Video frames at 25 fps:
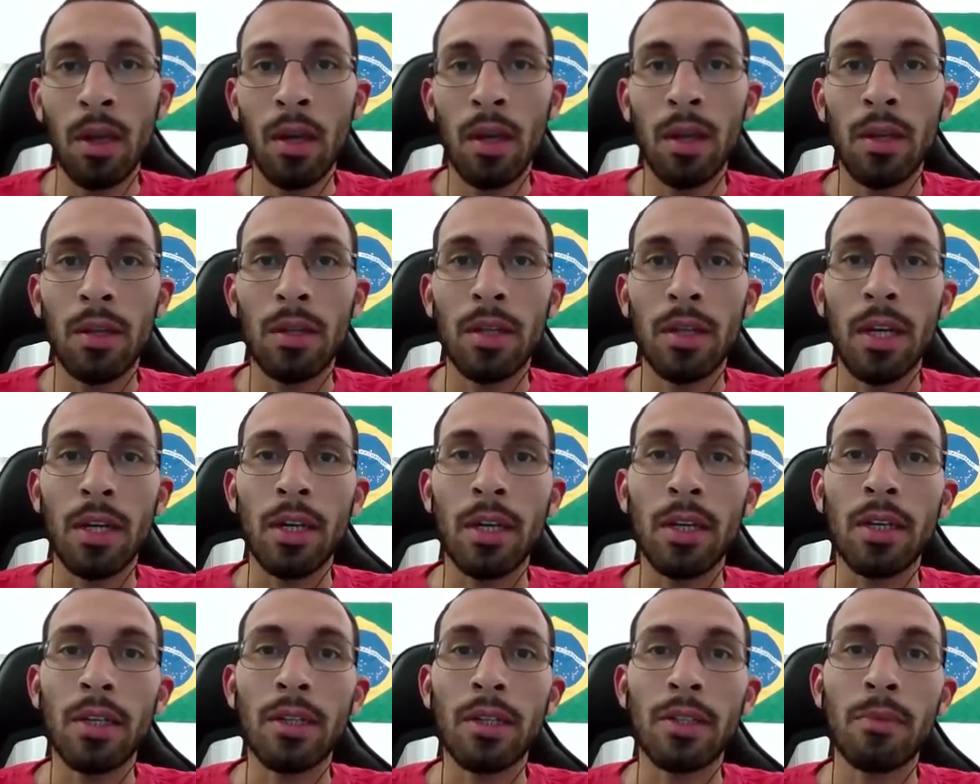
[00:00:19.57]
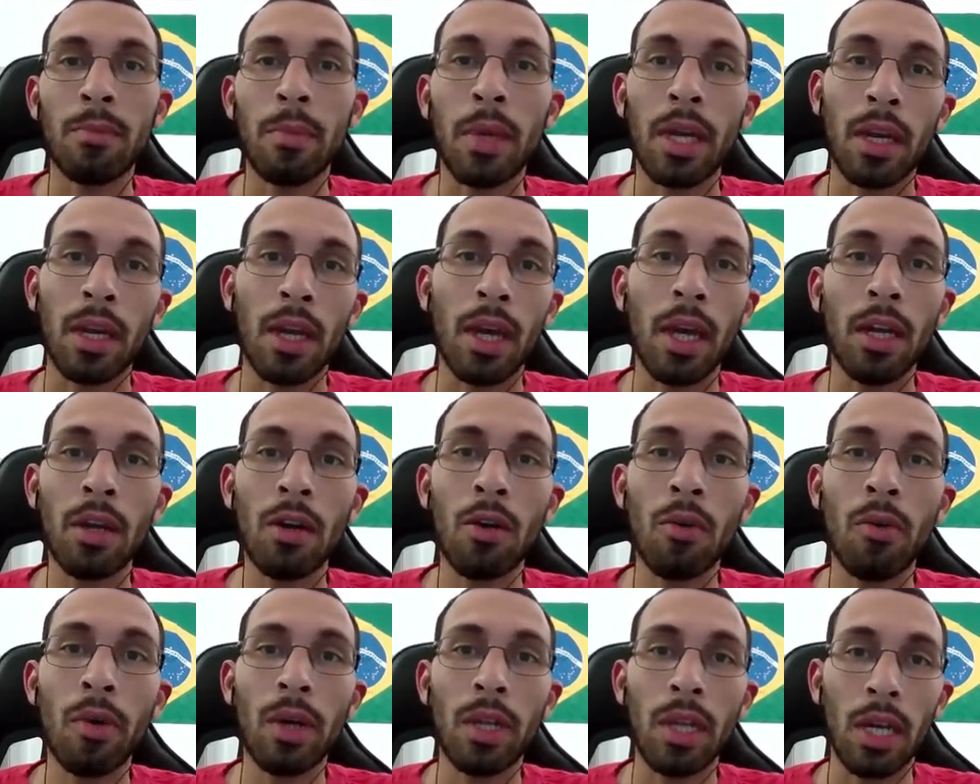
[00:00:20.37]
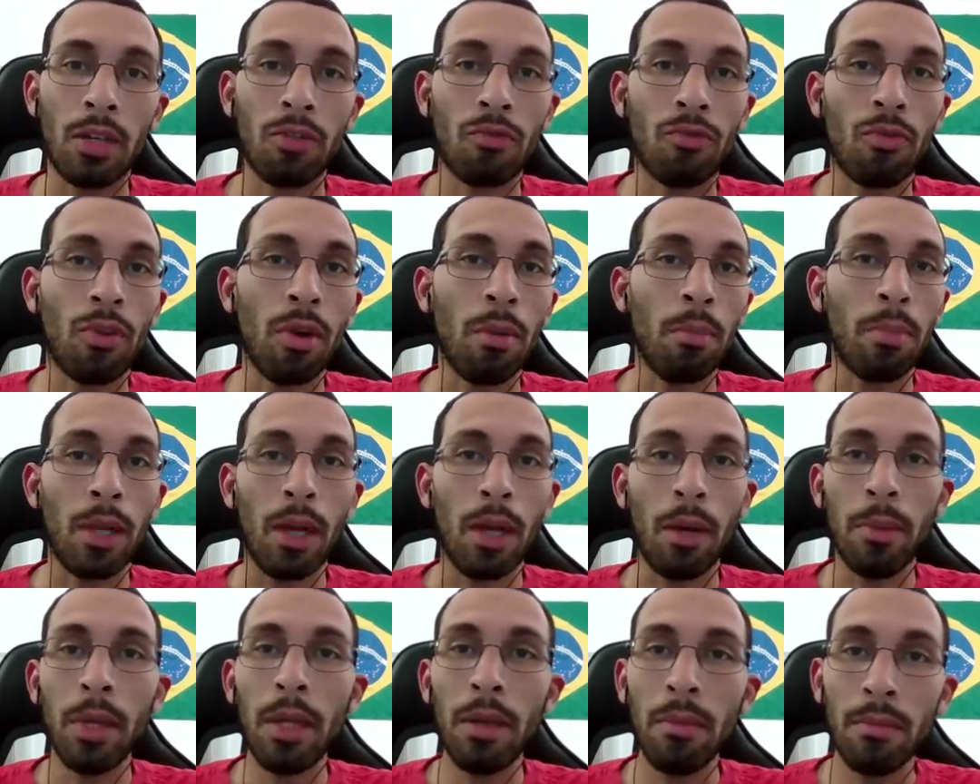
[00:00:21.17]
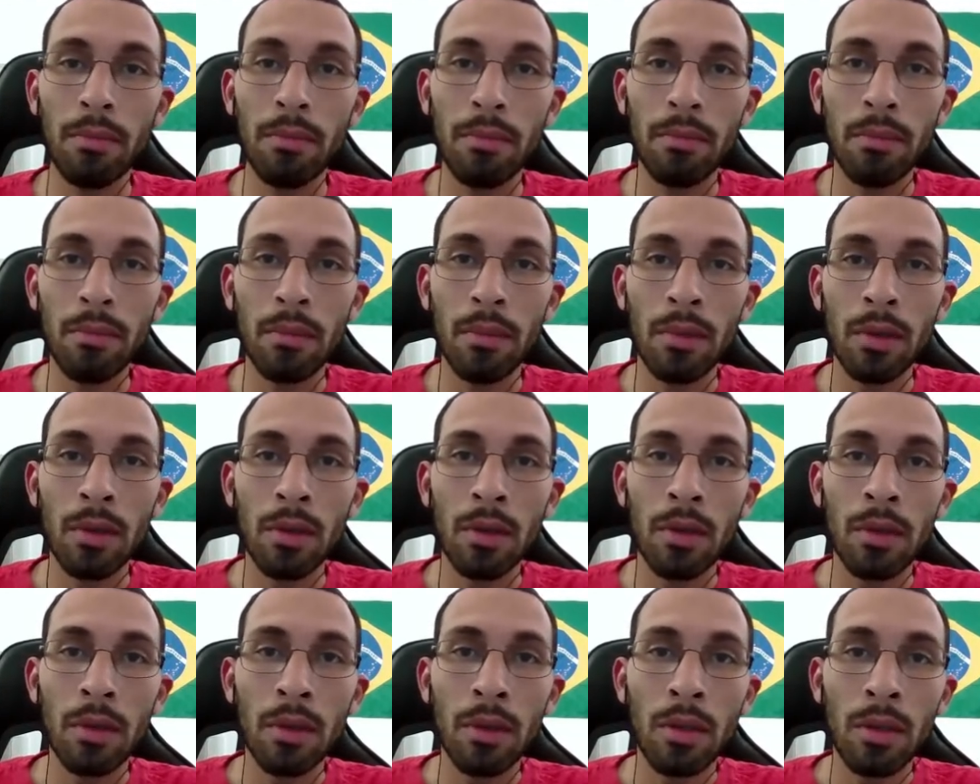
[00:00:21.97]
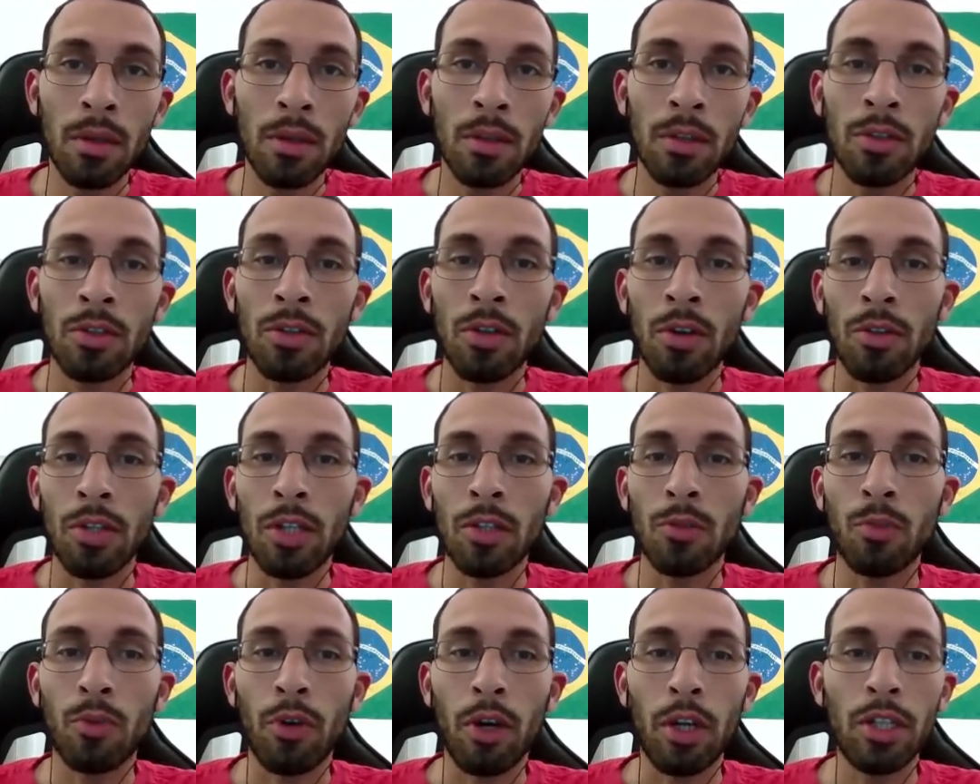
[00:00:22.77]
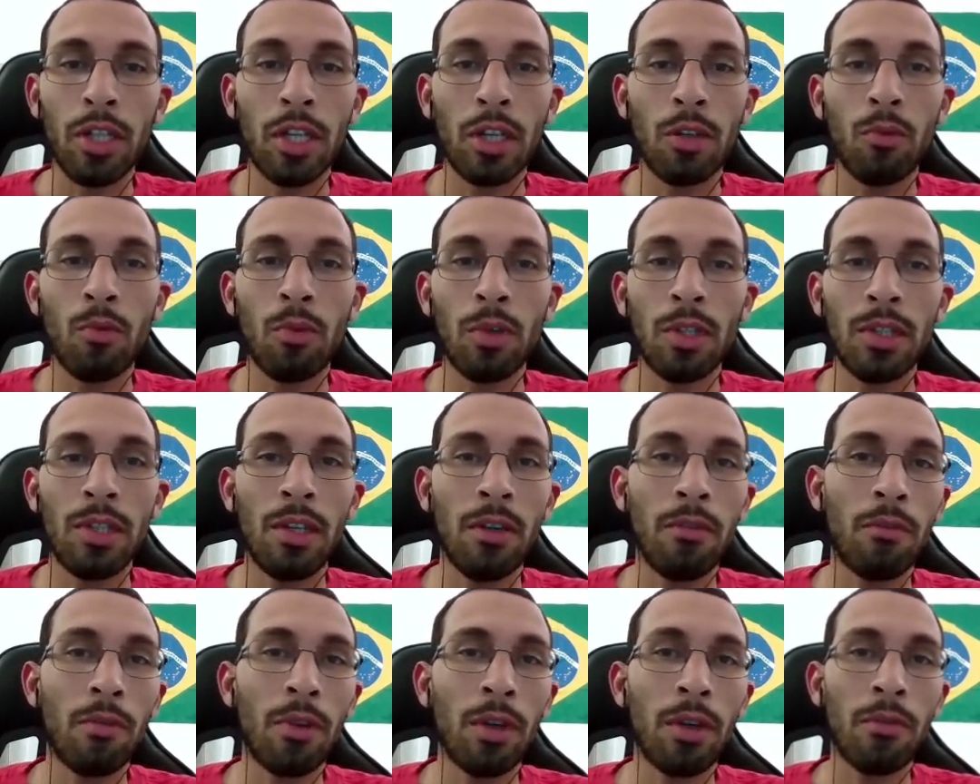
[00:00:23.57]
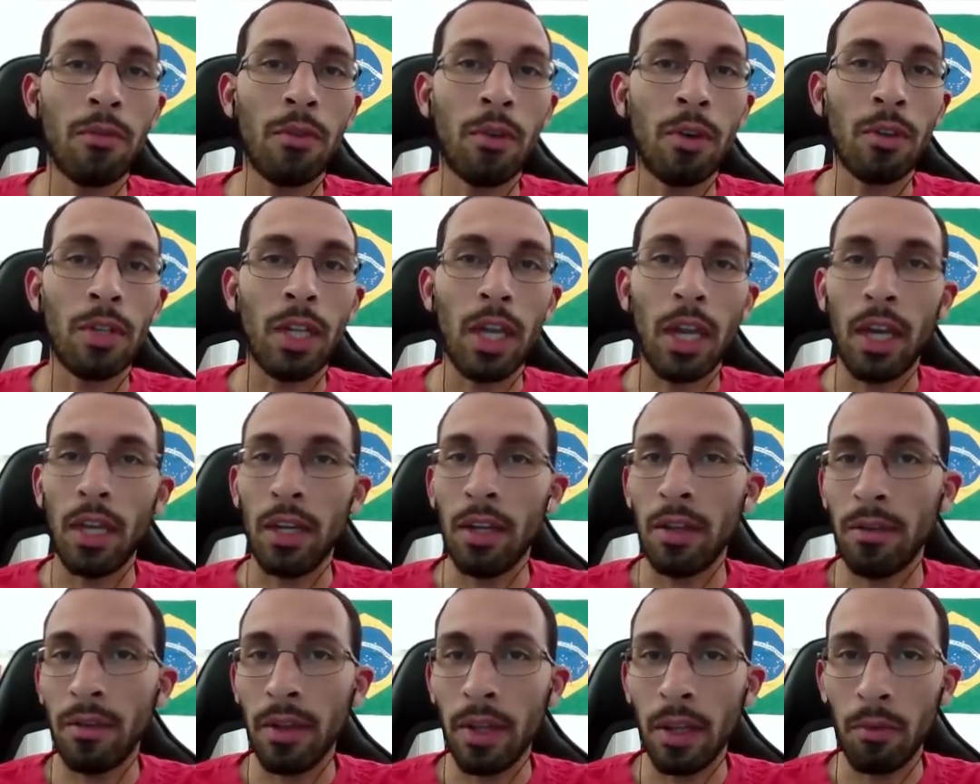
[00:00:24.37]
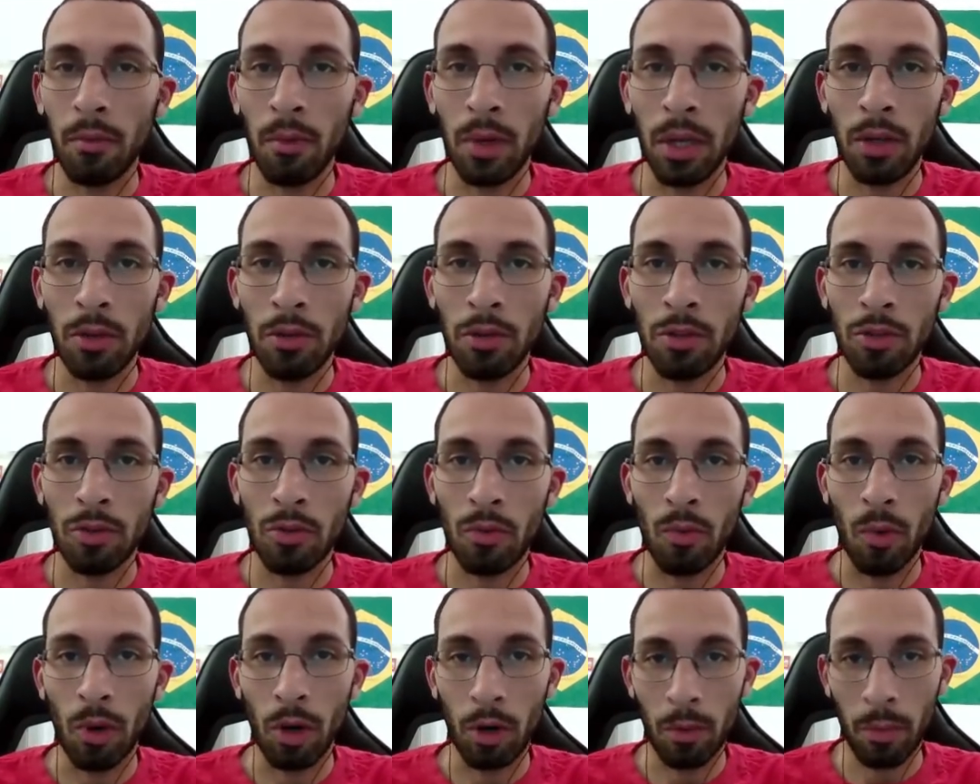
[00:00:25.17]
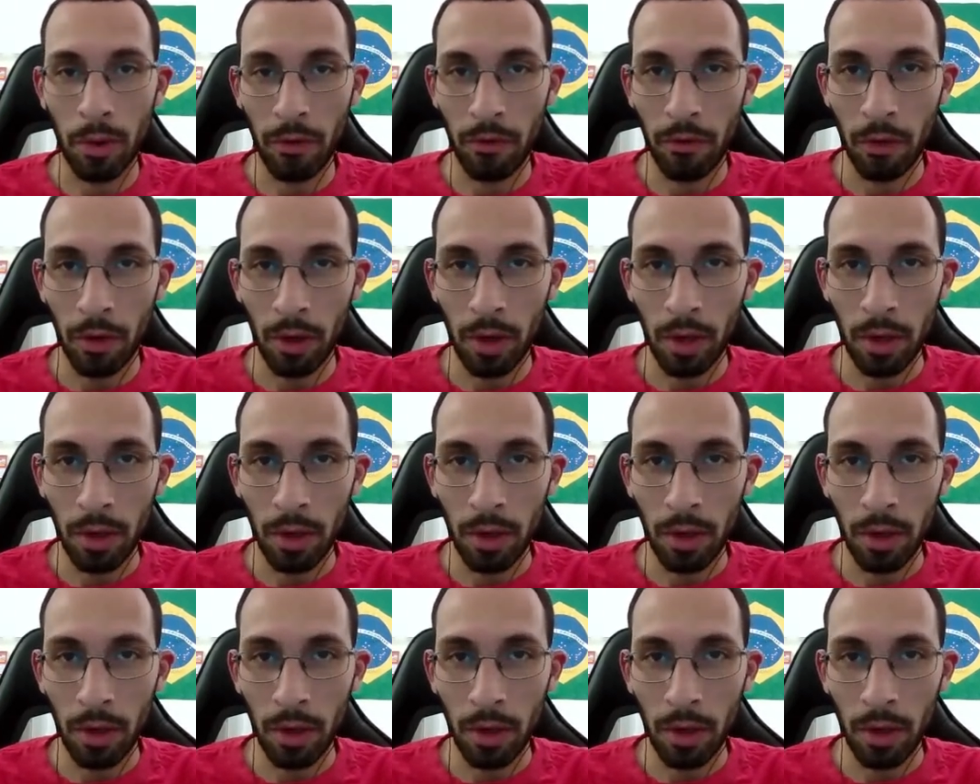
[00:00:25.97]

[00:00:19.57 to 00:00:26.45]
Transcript: that is mechanical, electrical, and plumbing. So this project was different from anything we used to work before,